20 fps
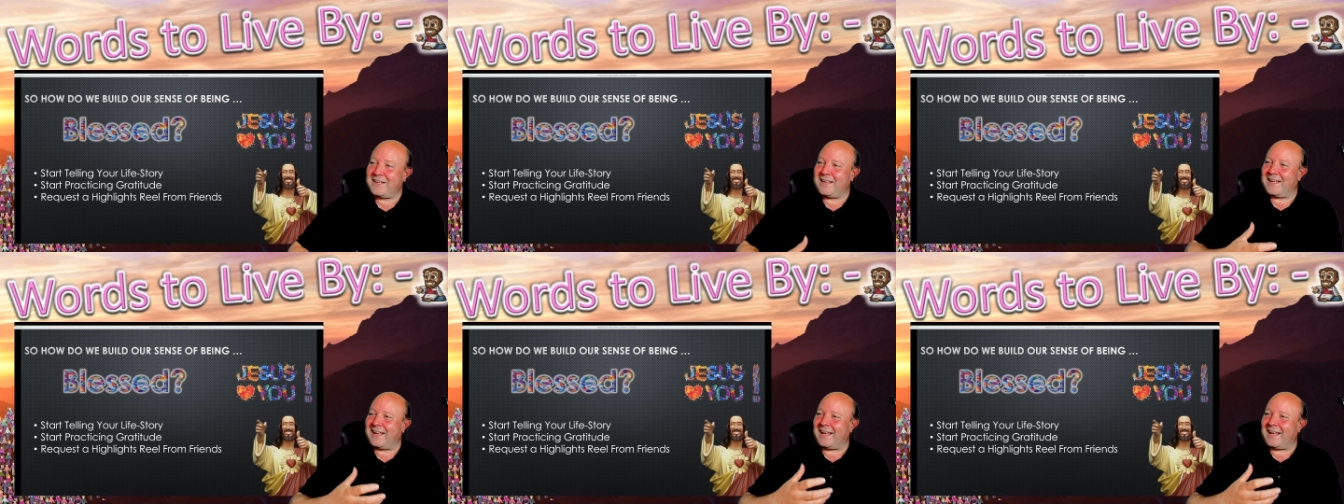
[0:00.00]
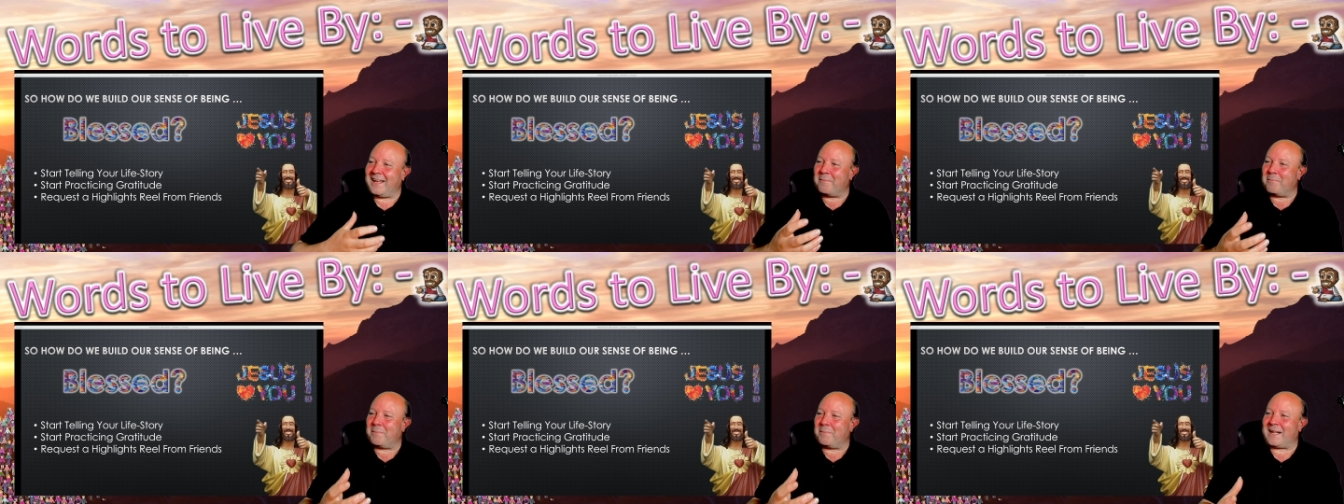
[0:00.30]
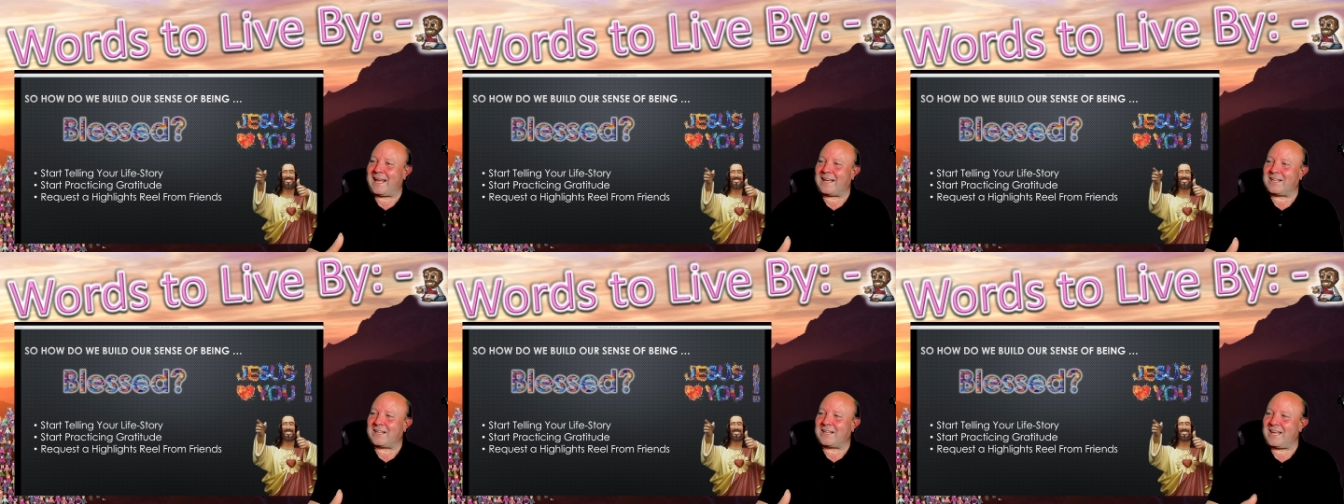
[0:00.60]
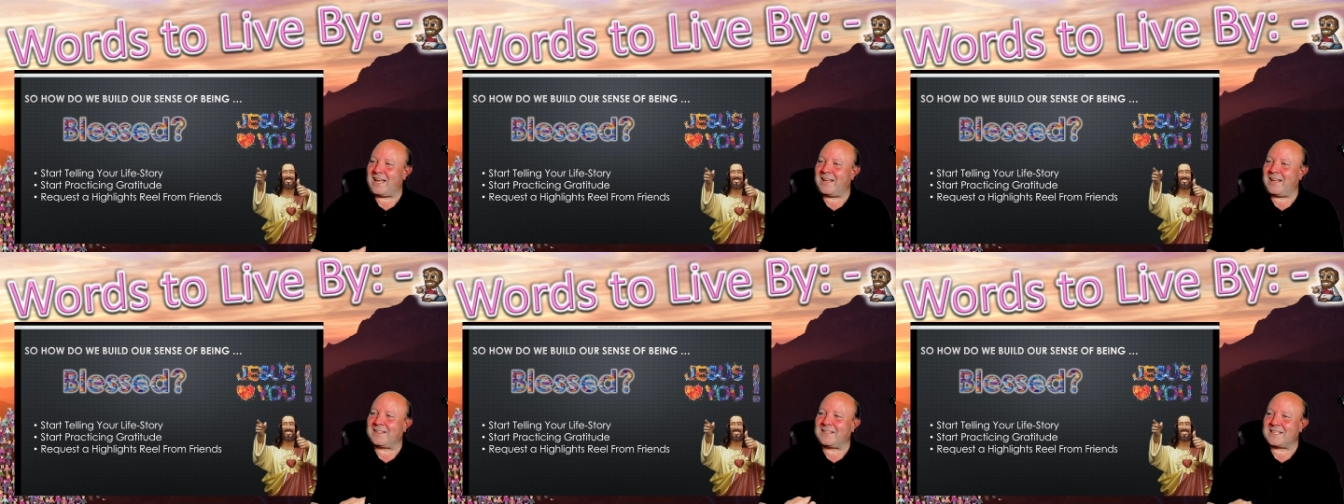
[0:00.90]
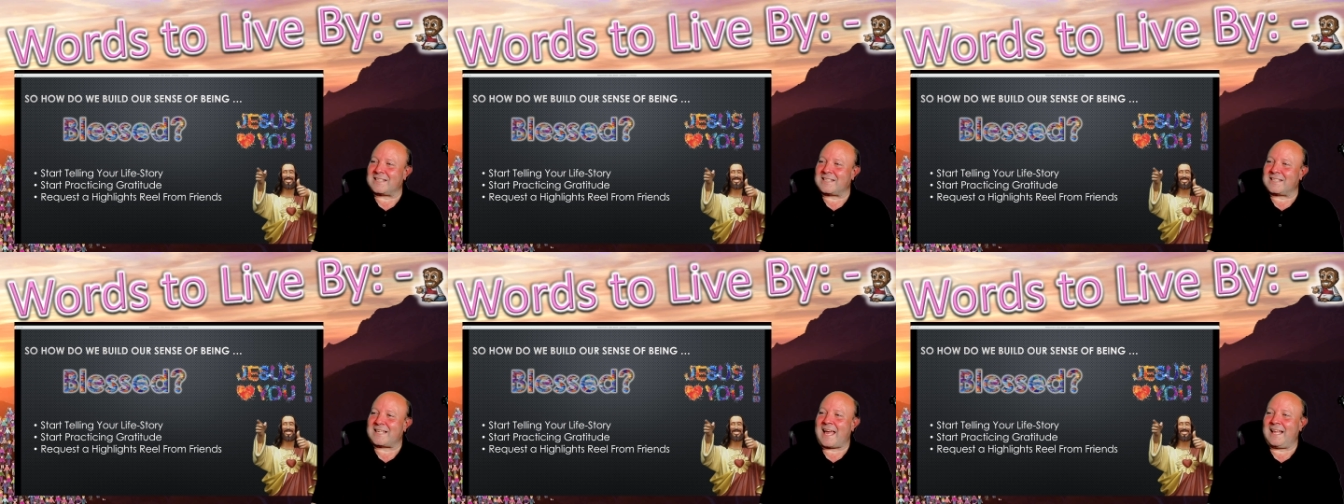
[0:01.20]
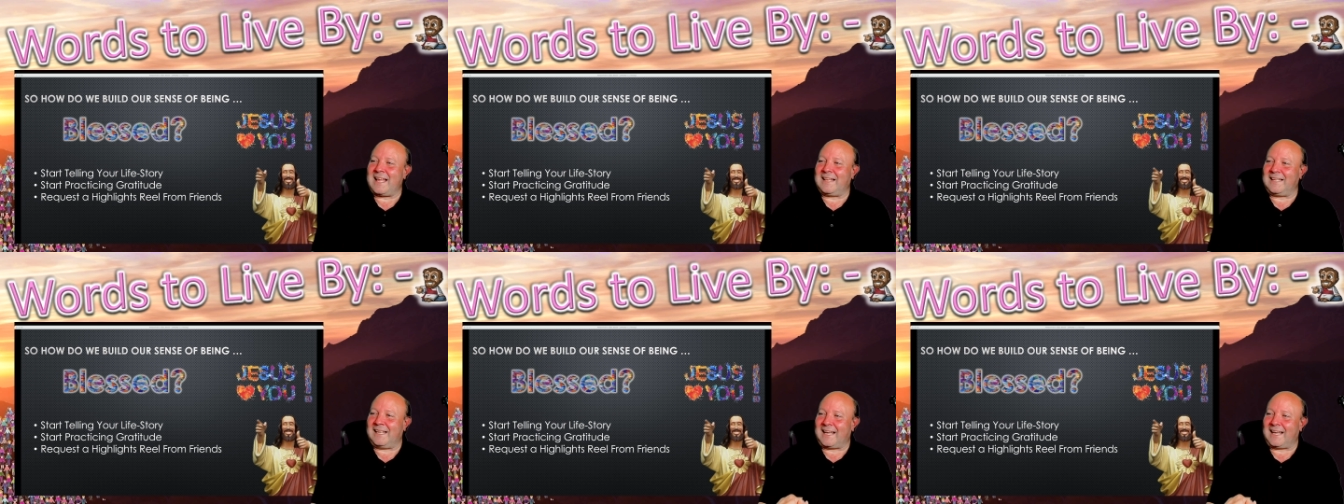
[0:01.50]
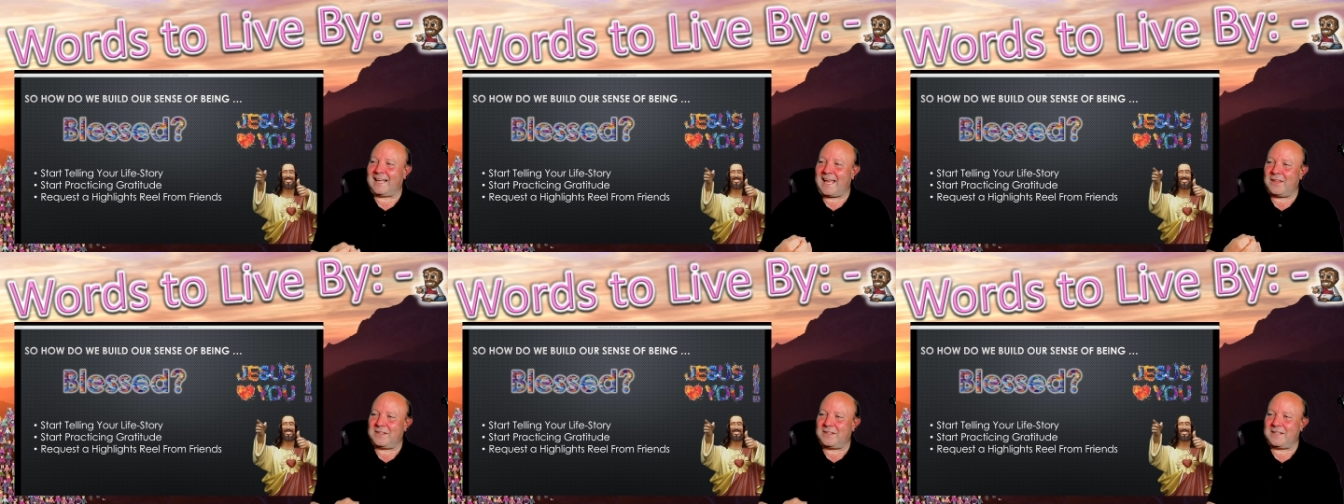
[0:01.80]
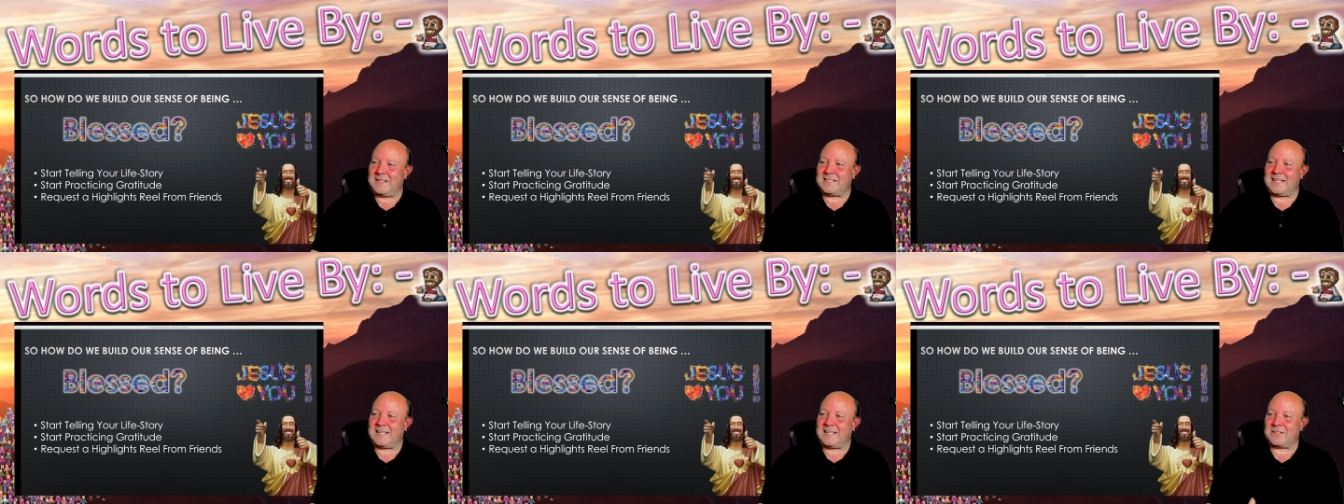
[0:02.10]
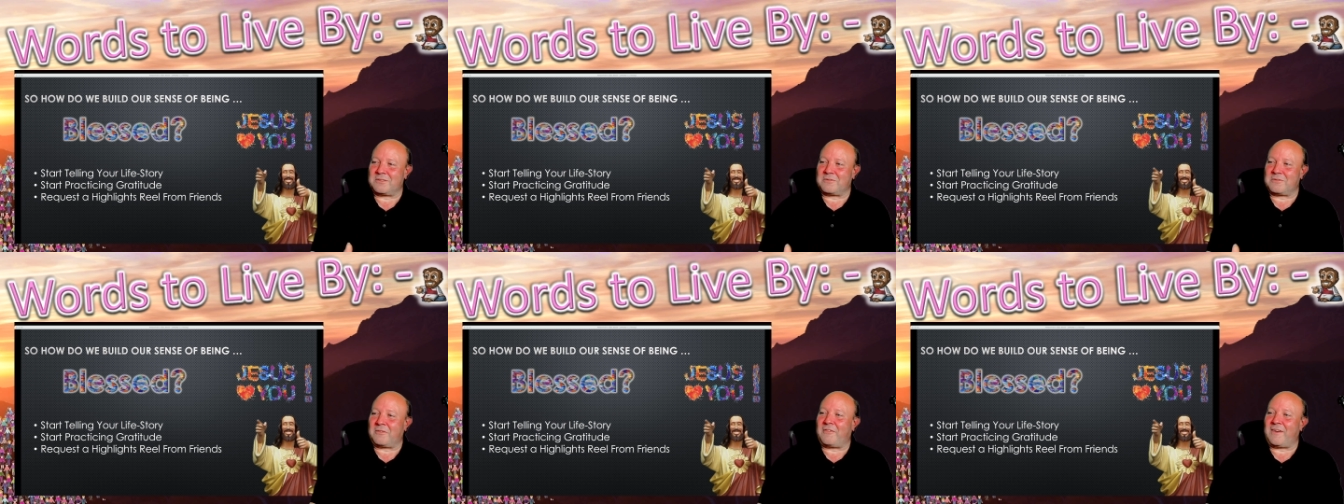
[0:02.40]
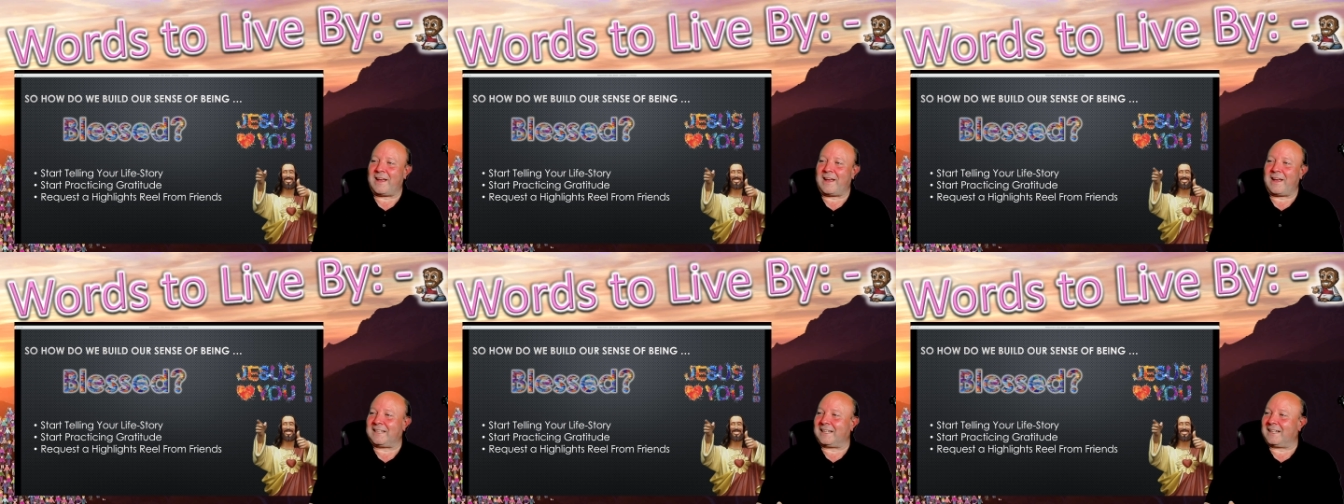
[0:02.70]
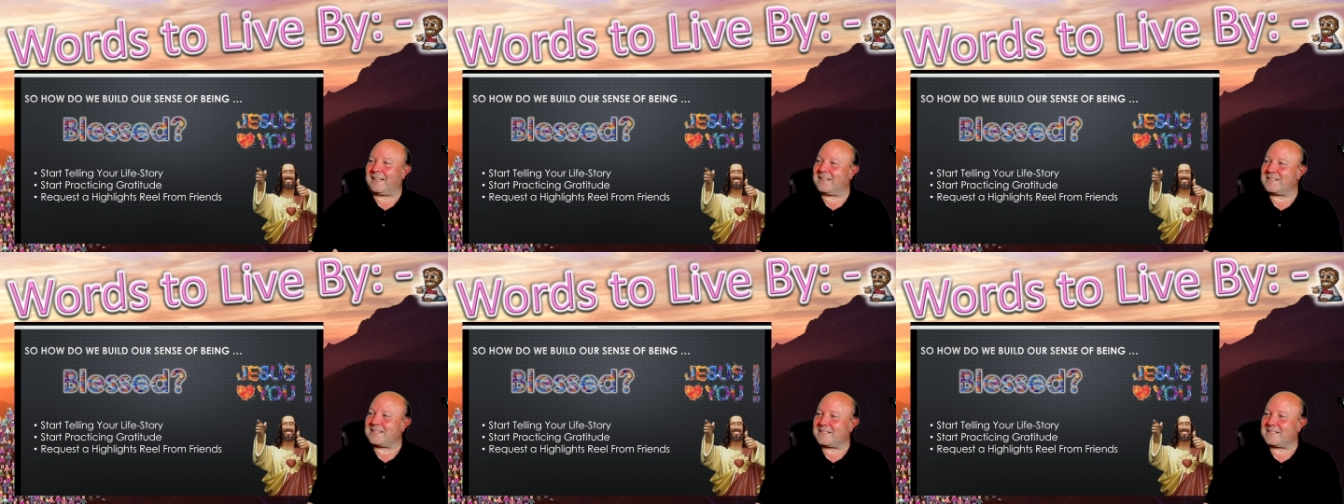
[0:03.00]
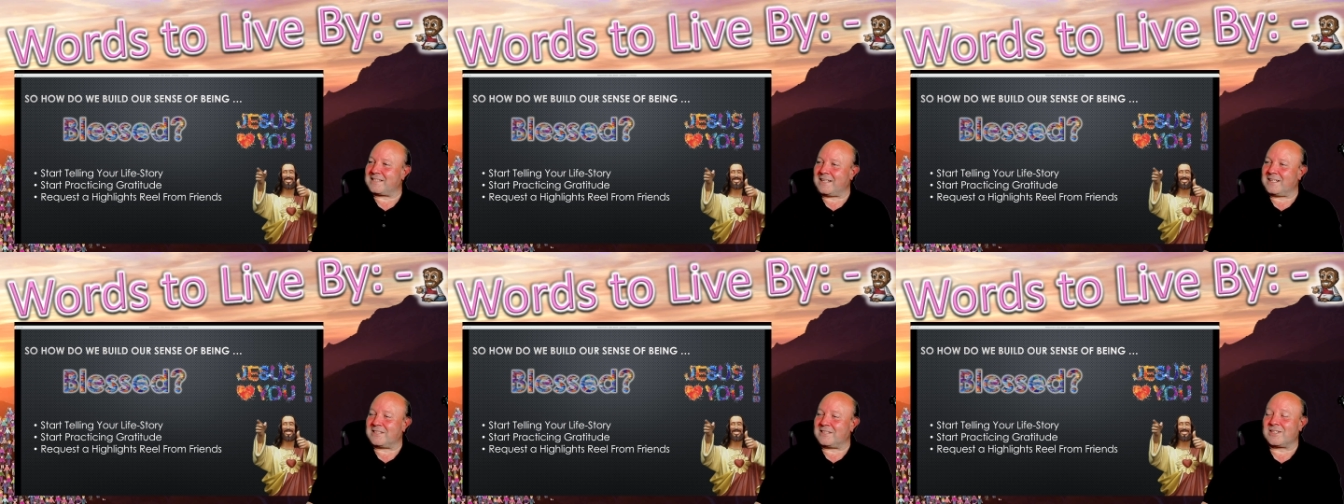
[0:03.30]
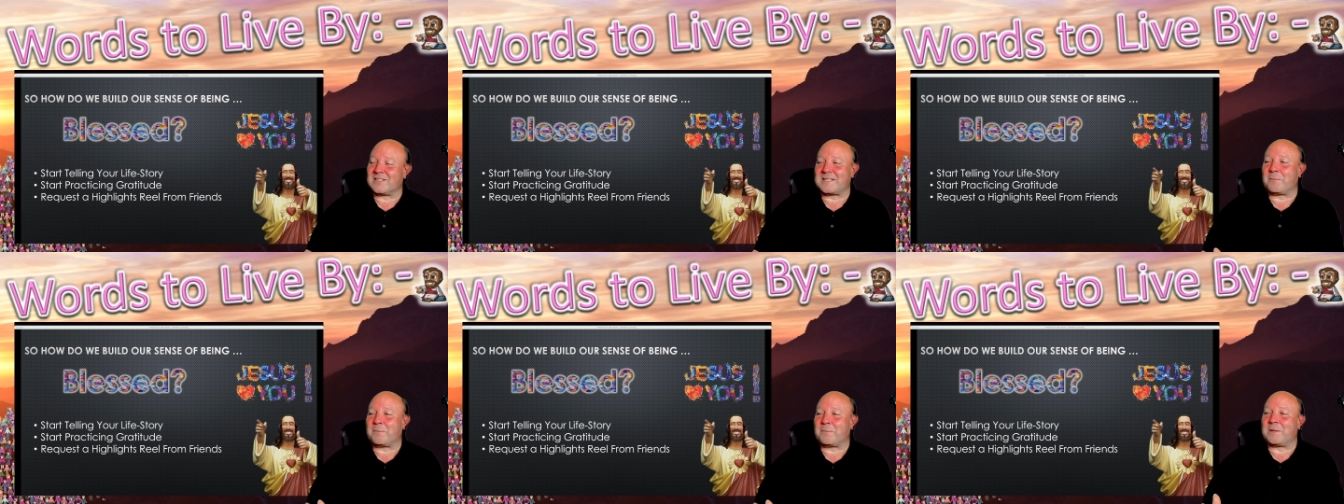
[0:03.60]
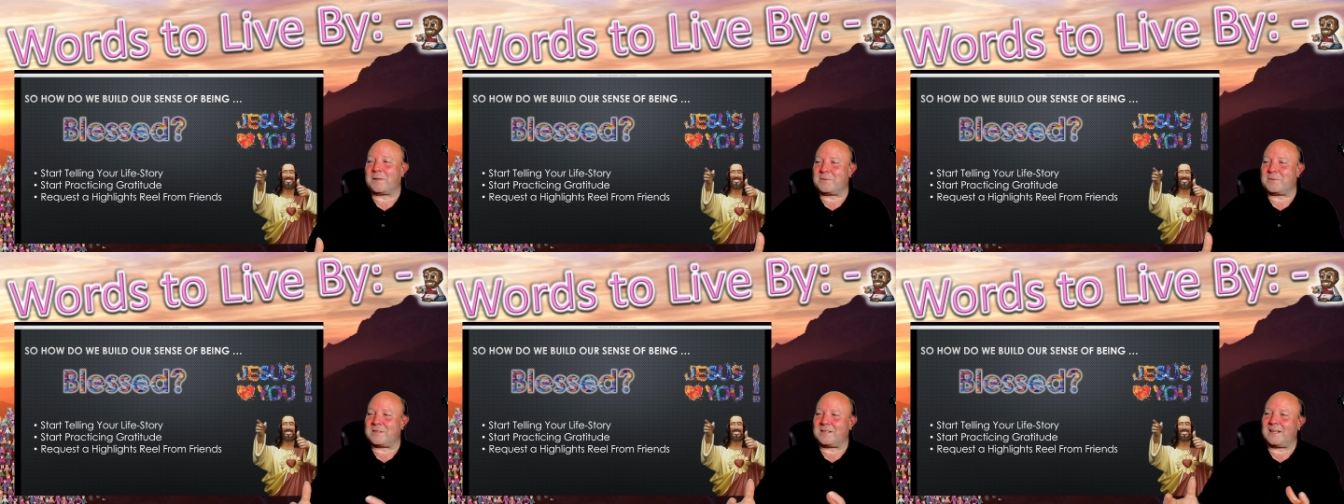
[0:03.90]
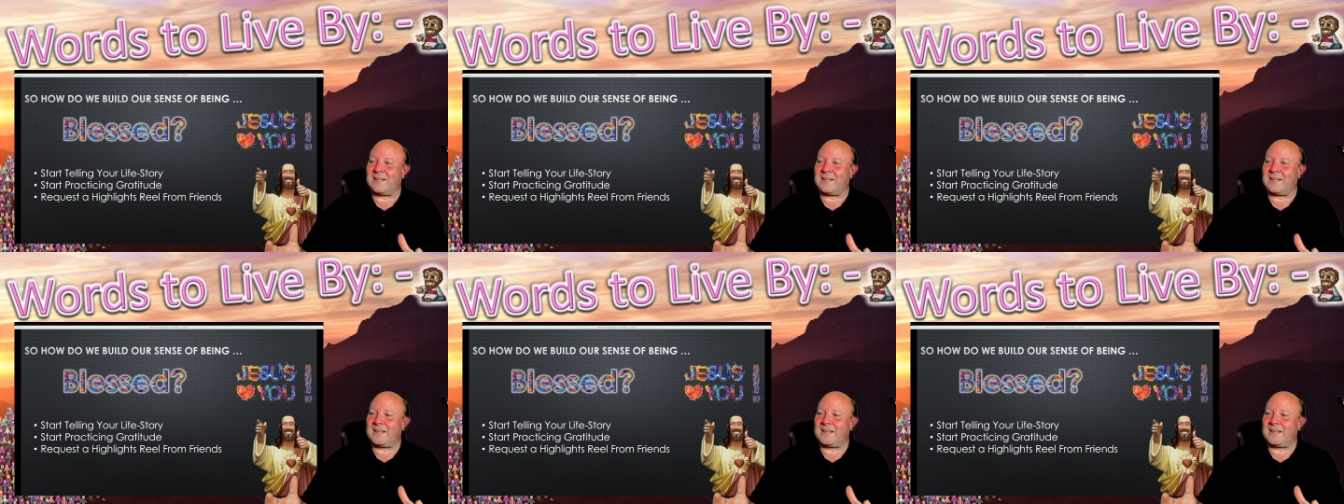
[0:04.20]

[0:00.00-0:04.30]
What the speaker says: But actually understanding how these things are affecting us is just sometimes